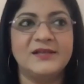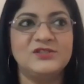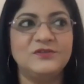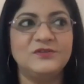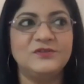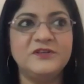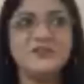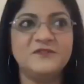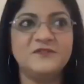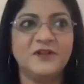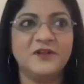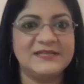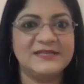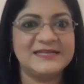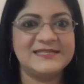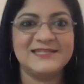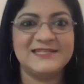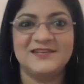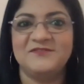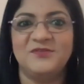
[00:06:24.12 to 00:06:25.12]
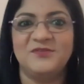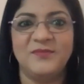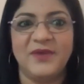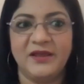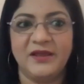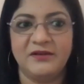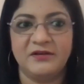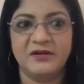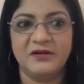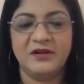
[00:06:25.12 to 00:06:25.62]
first of all, does it even
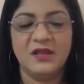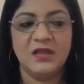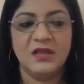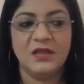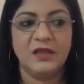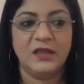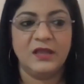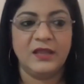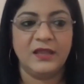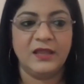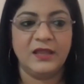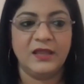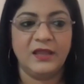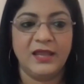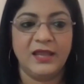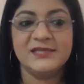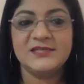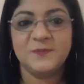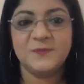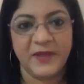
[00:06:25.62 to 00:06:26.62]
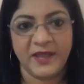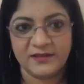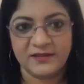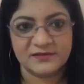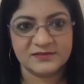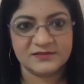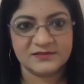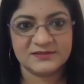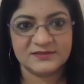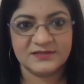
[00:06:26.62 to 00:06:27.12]
matter? It
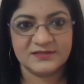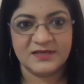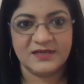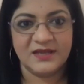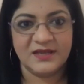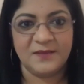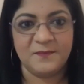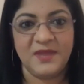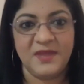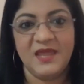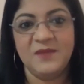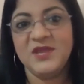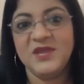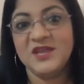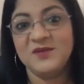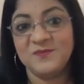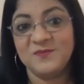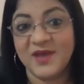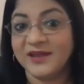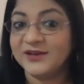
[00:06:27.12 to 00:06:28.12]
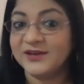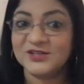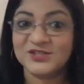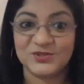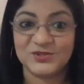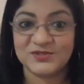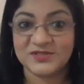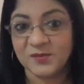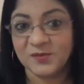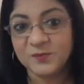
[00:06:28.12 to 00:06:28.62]
depends. Maybe it matters
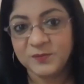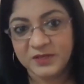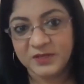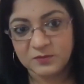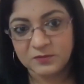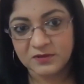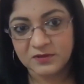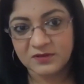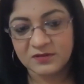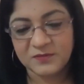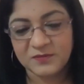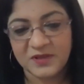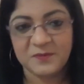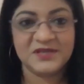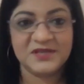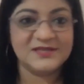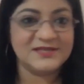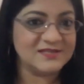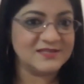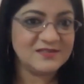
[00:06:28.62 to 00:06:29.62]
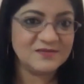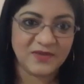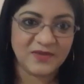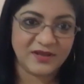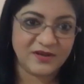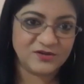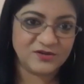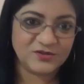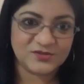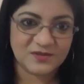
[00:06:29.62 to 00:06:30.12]
to some people. Maybe it doesn't
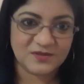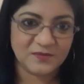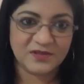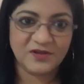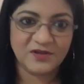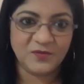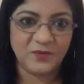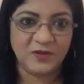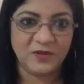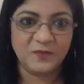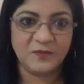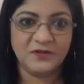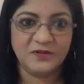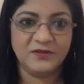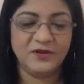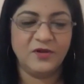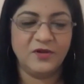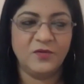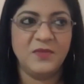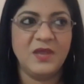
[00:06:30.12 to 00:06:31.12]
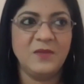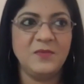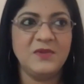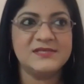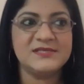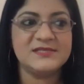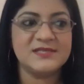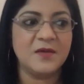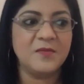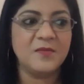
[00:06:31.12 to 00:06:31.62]
matter to some other people. Maybe
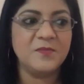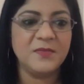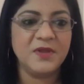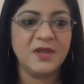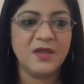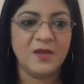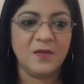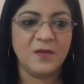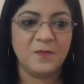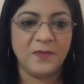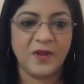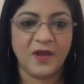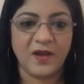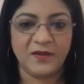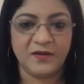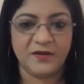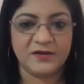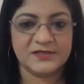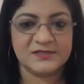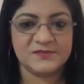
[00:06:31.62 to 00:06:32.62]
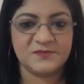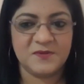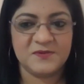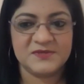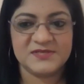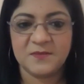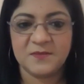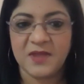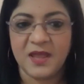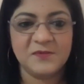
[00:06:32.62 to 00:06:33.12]
some buyers, maybe
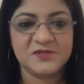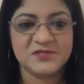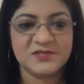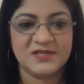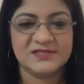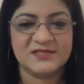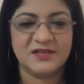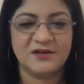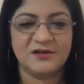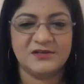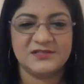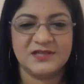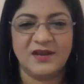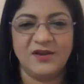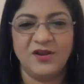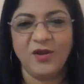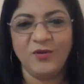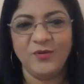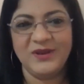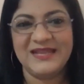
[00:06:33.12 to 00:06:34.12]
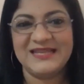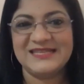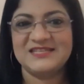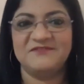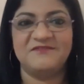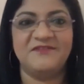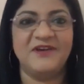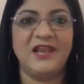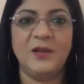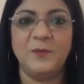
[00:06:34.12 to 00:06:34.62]
some Amazon sellers are not really
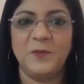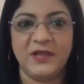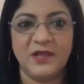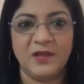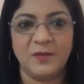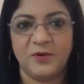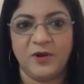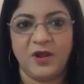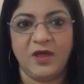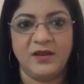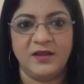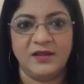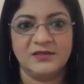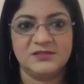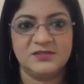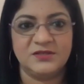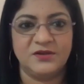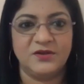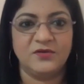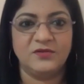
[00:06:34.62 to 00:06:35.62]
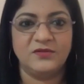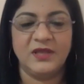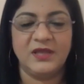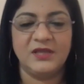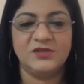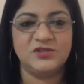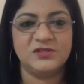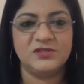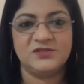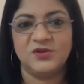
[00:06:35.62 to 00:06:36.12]
developing a product. They
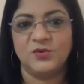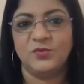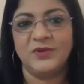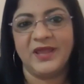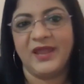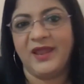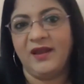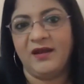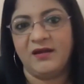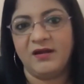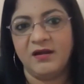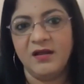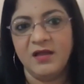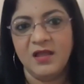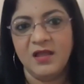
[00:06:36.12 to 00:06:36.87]
just don't care,